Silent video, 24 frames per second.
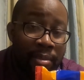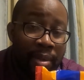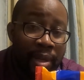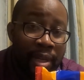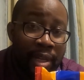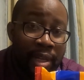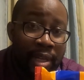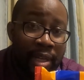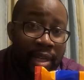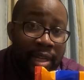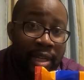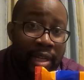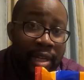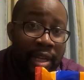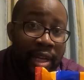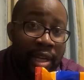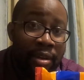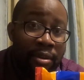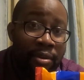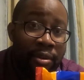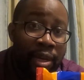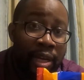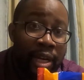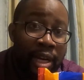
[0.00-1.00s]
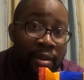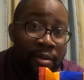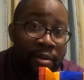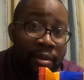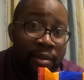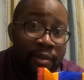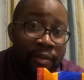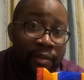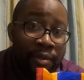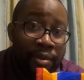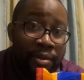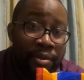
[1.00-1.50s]
Indian like
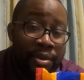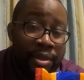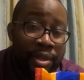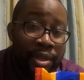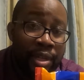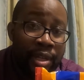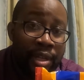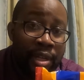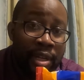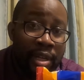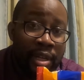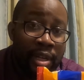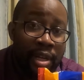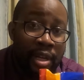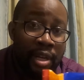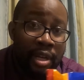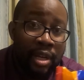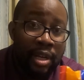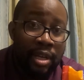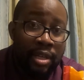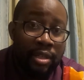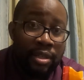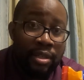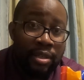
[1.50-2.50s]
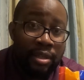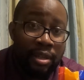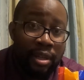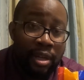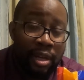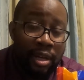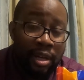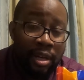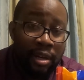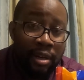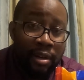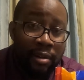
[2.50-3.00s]
Okinawan fusion,
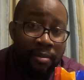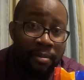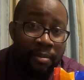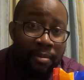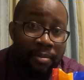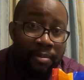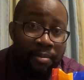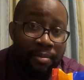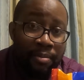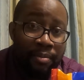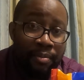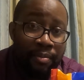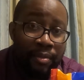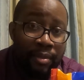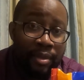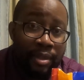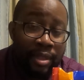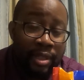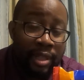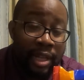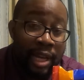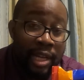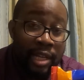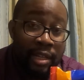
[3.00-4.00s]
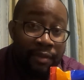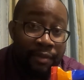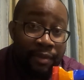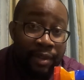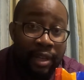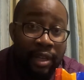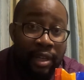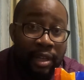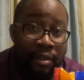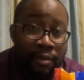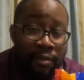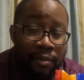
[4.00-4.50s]
/
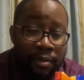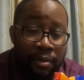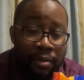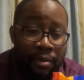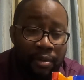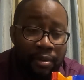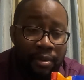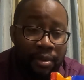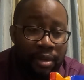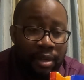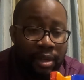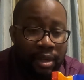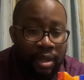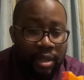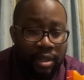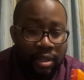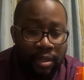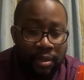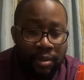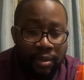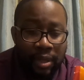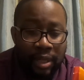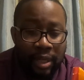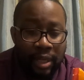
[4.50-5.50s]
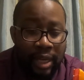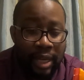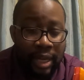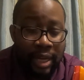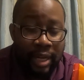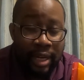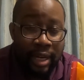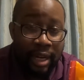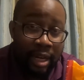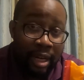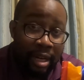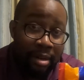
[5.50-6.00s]
vegan food. So you can get
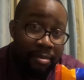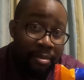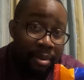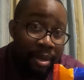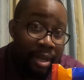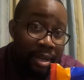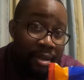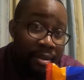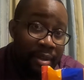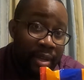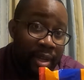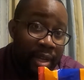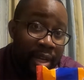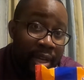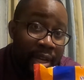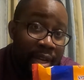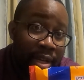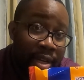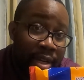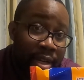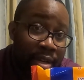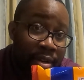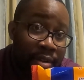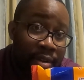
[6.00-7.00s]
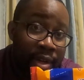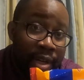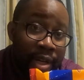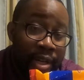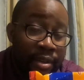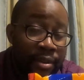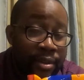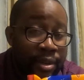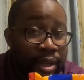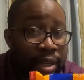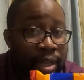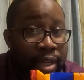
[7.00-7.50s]
naan bread, you can get curry,
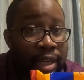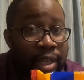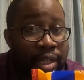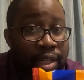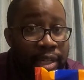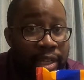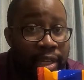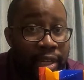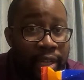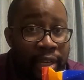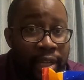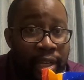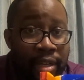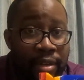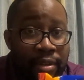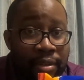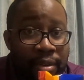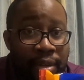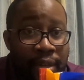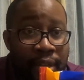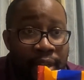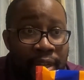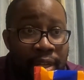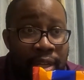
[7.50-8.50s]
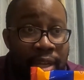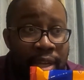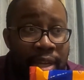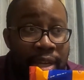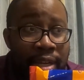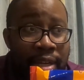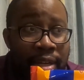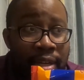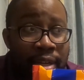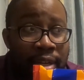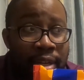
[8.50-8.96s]
you can get chicken, you can get